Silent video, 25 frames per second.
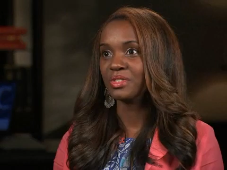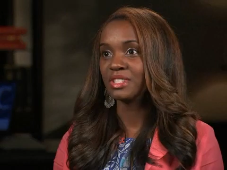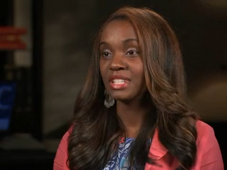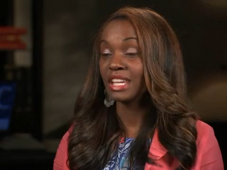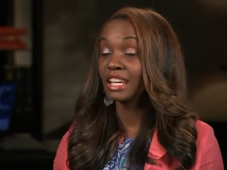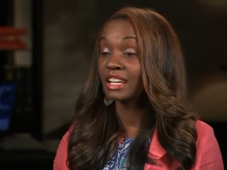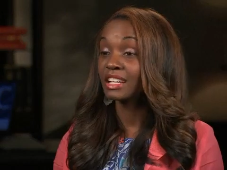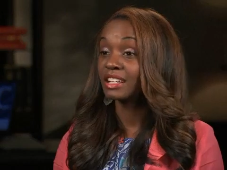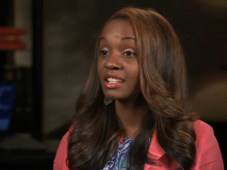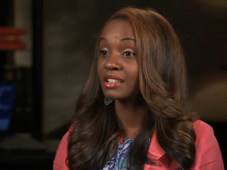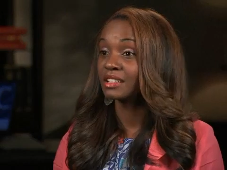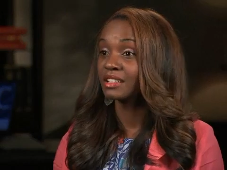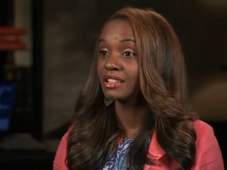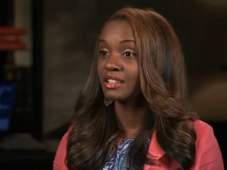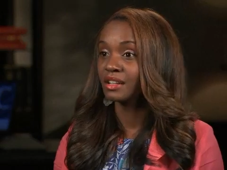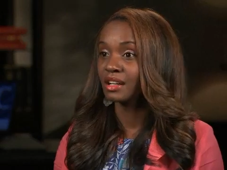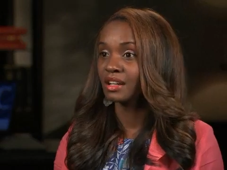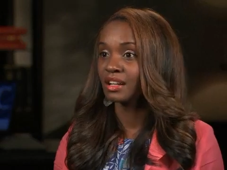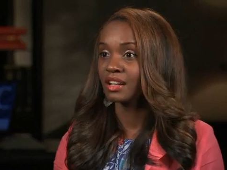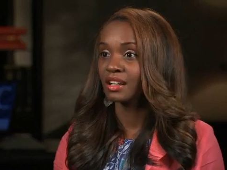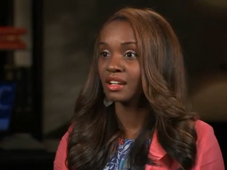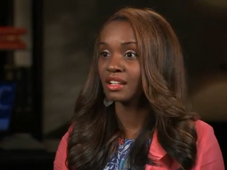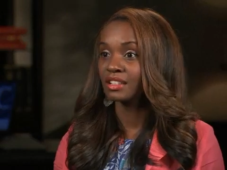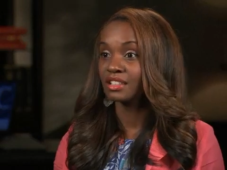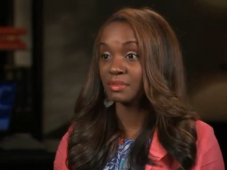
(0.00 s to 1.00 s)
take
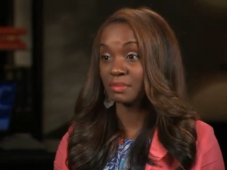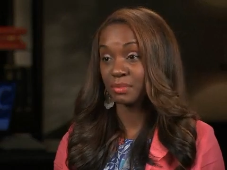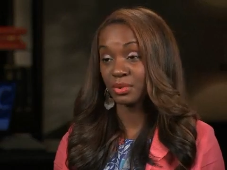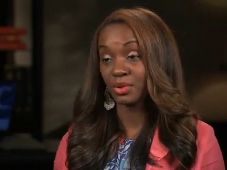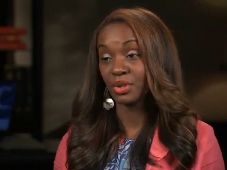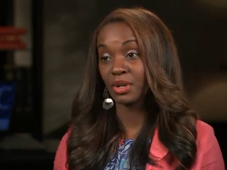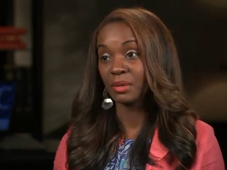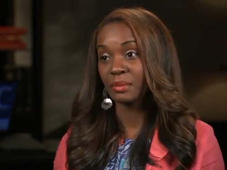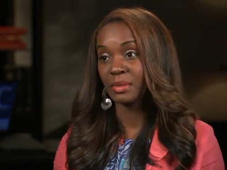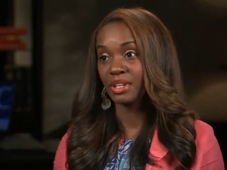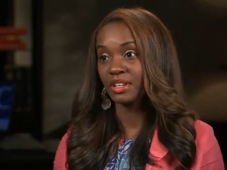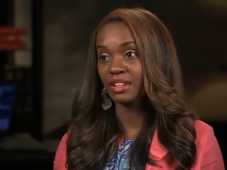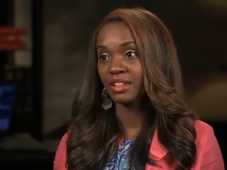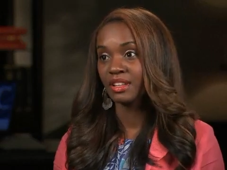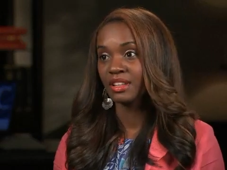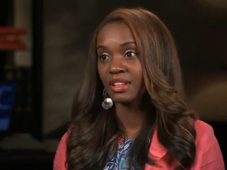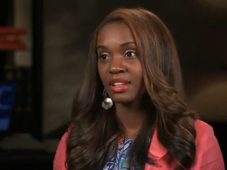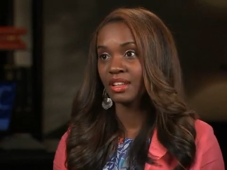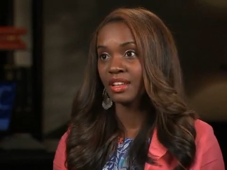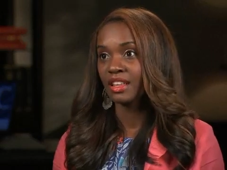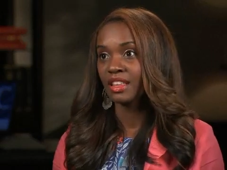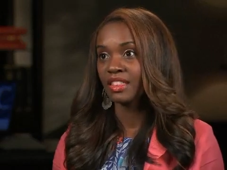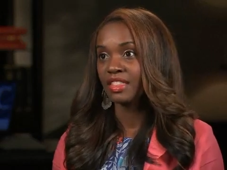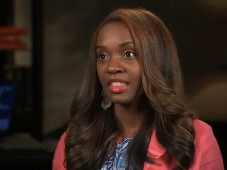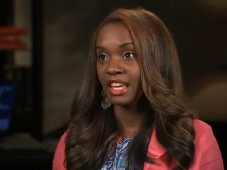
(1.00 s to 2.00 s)
a deployment,
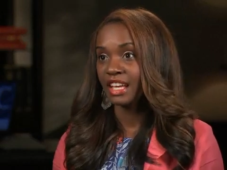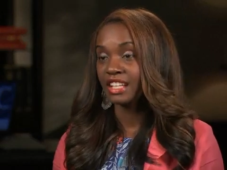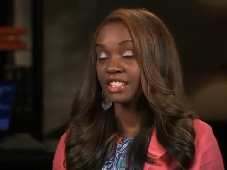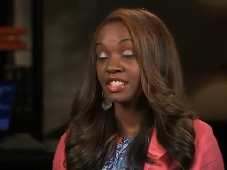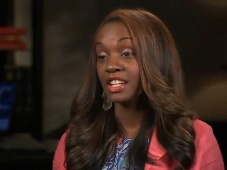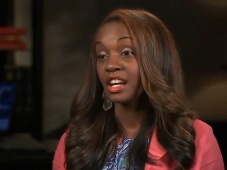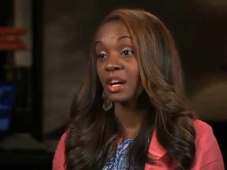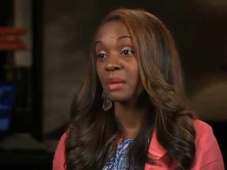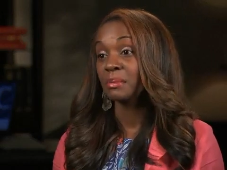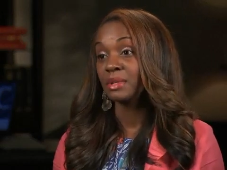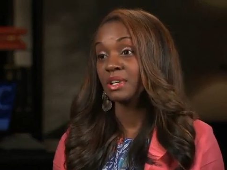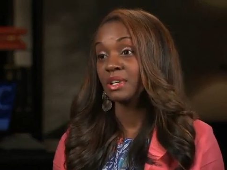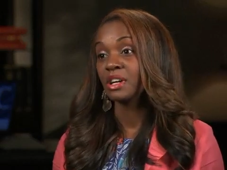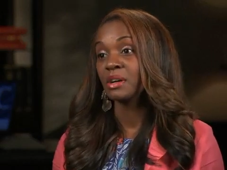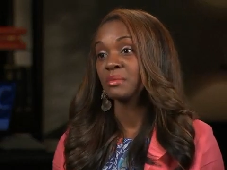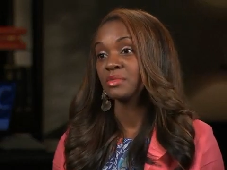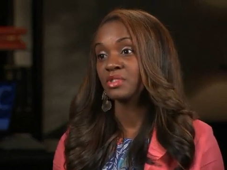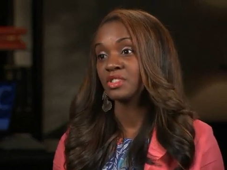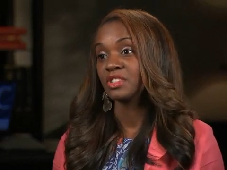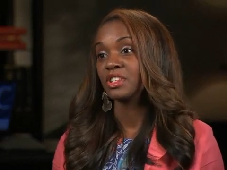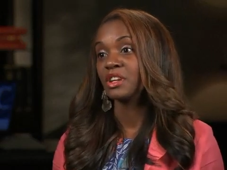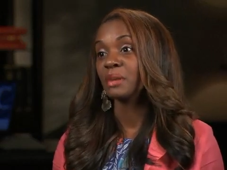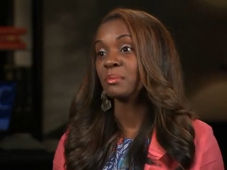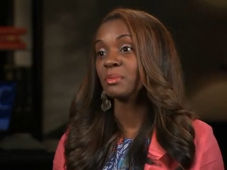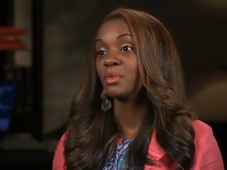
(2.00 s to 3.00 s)
that job becomes
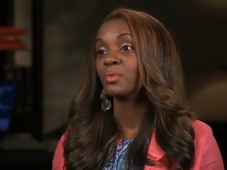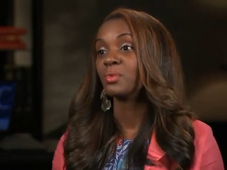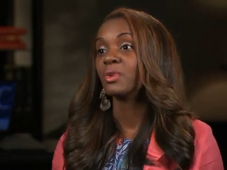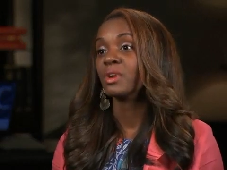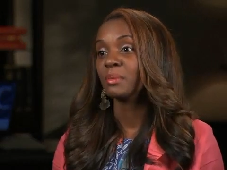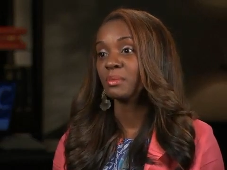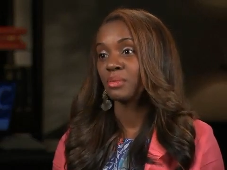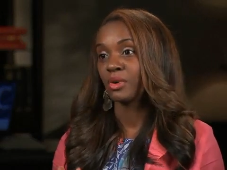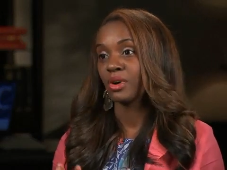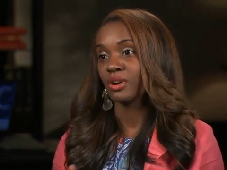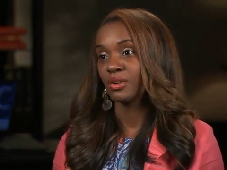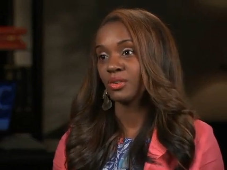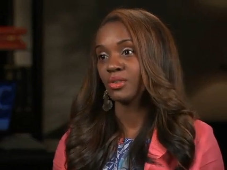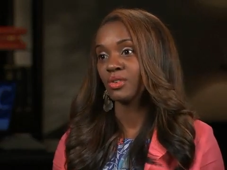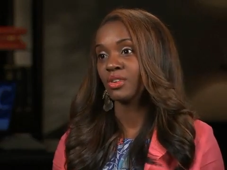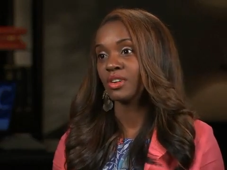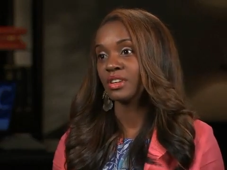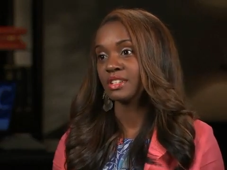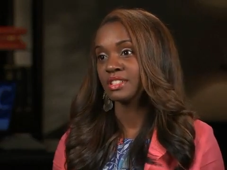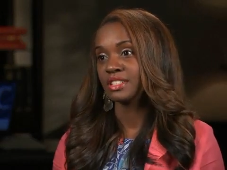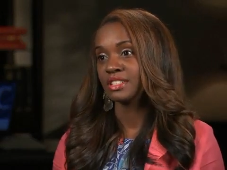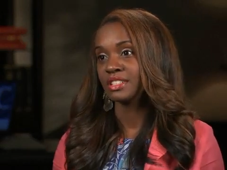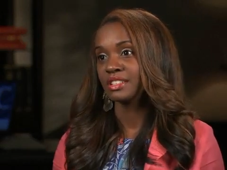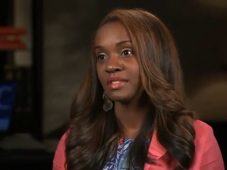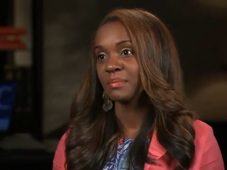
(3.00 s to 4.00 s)
your number one
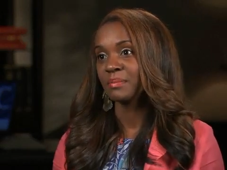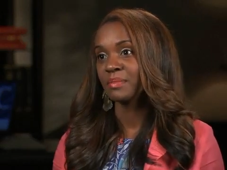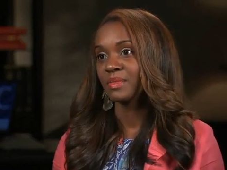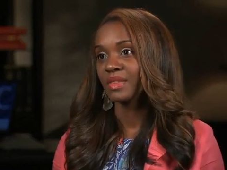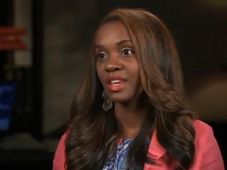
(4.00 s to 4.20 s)
priority.